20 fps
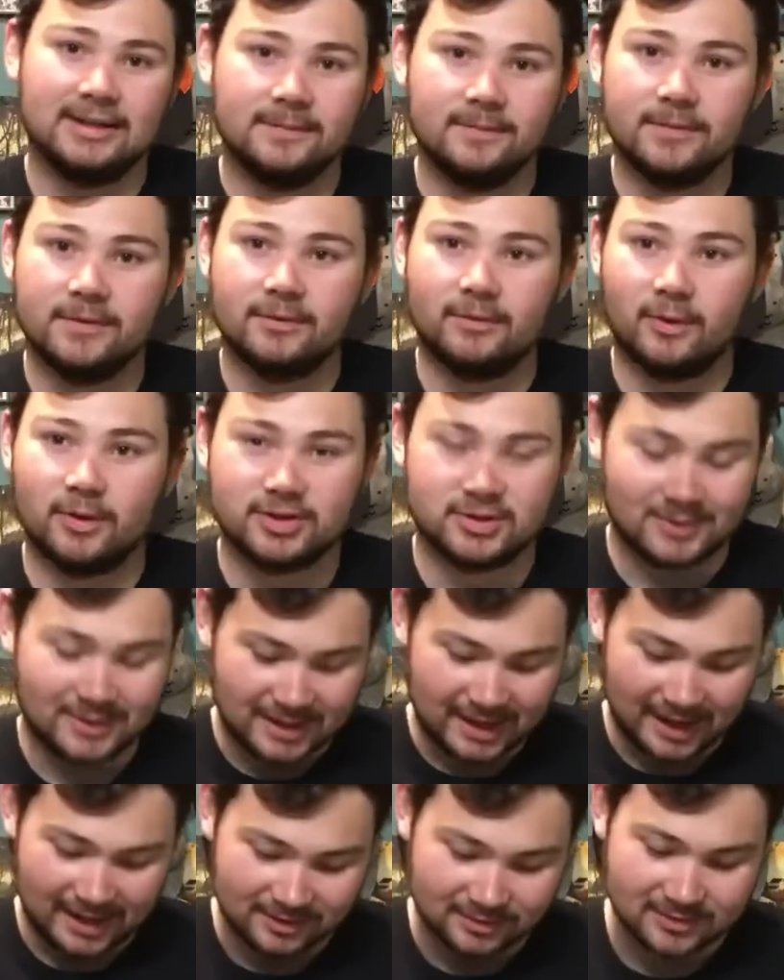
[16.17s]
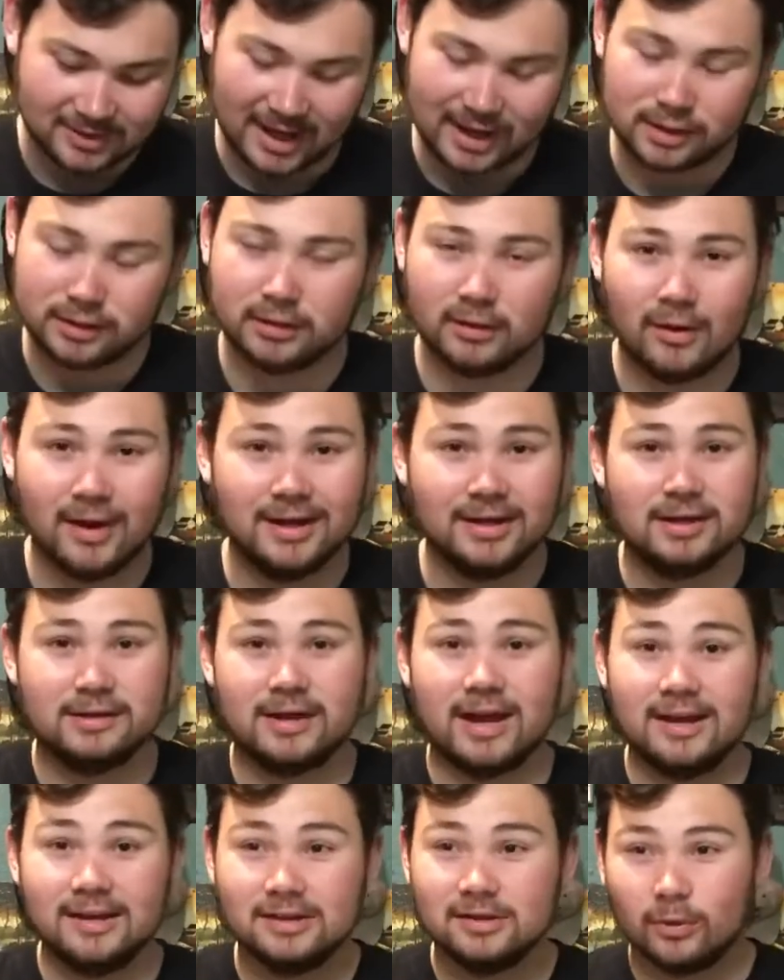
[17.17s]
Fortunately can't do that, so I
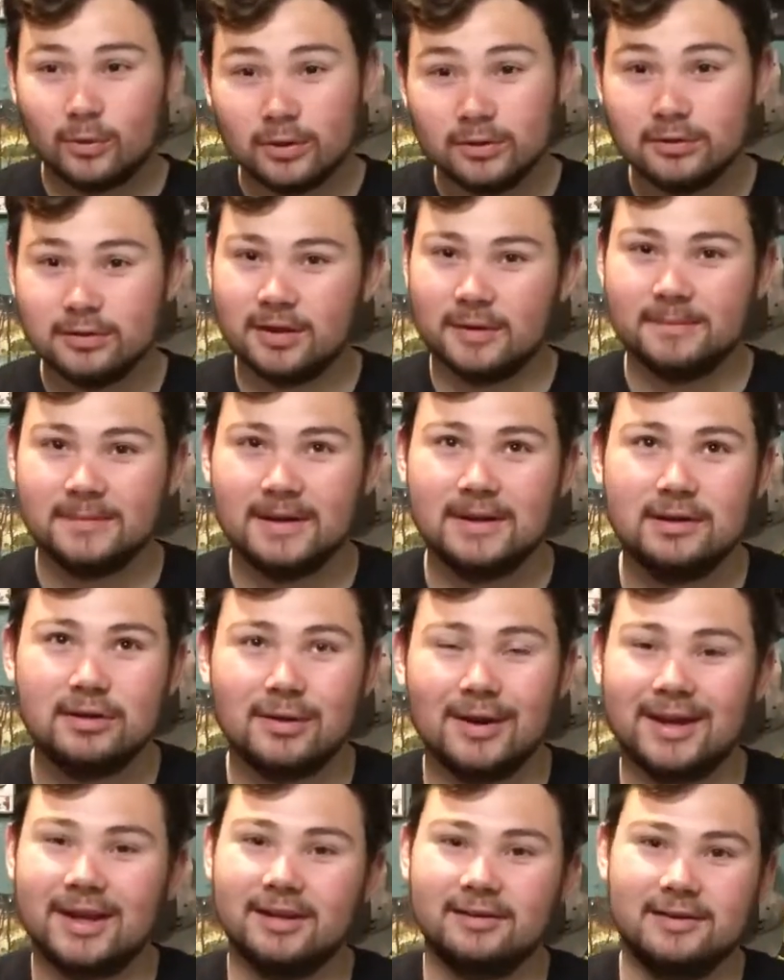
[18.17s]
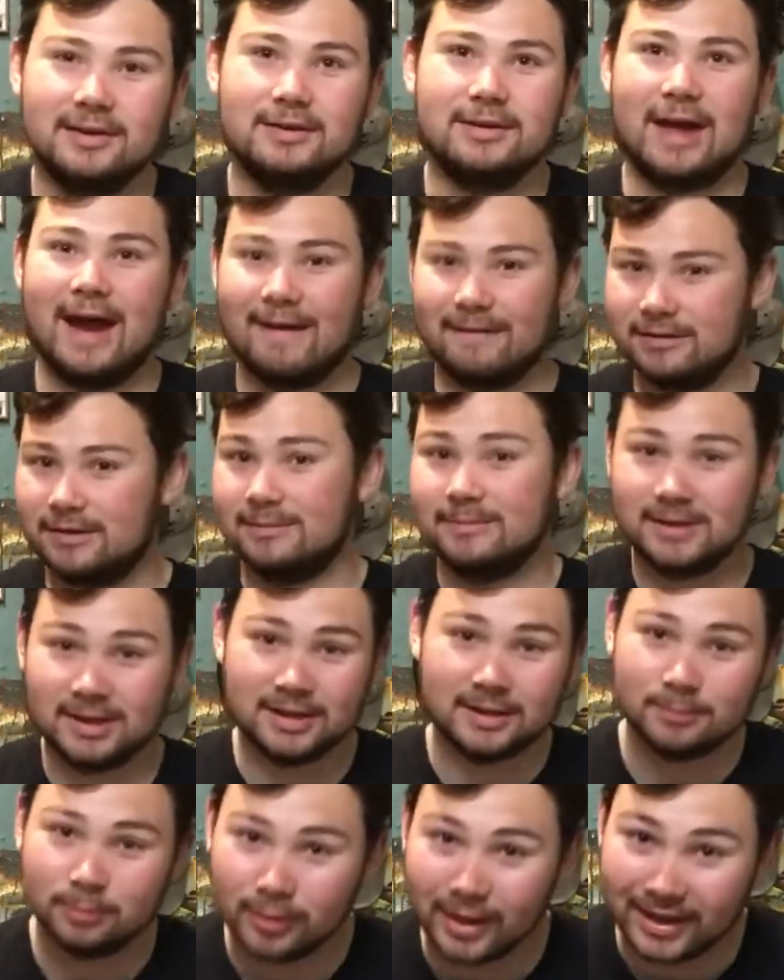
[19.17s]
decided to order something so I could at least have something
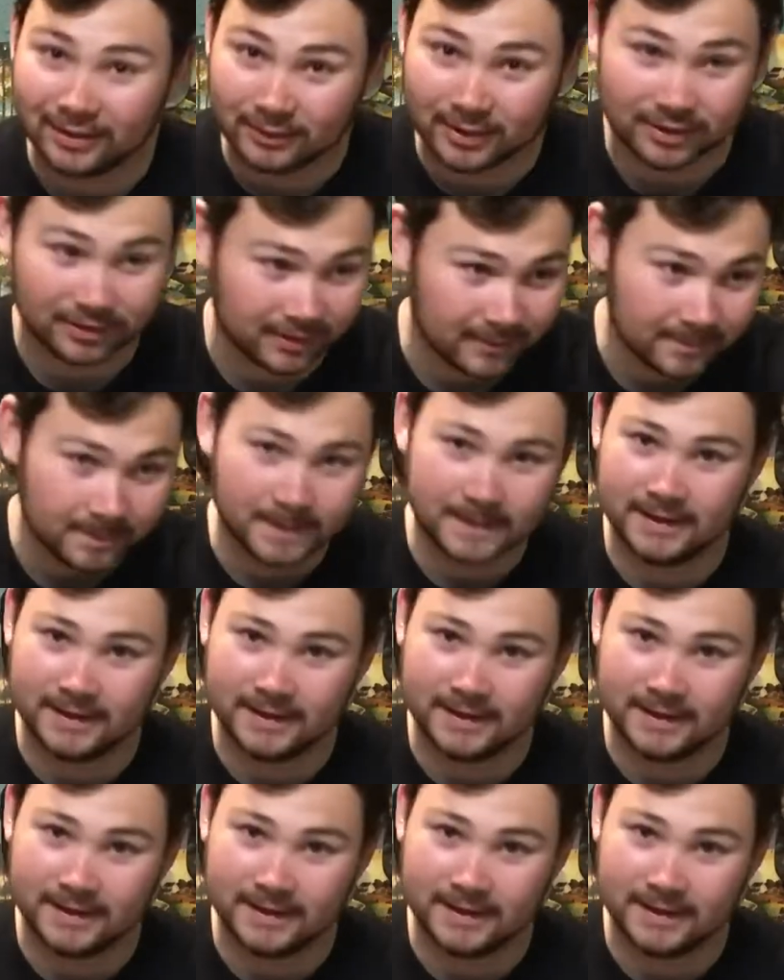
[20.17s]
to play with,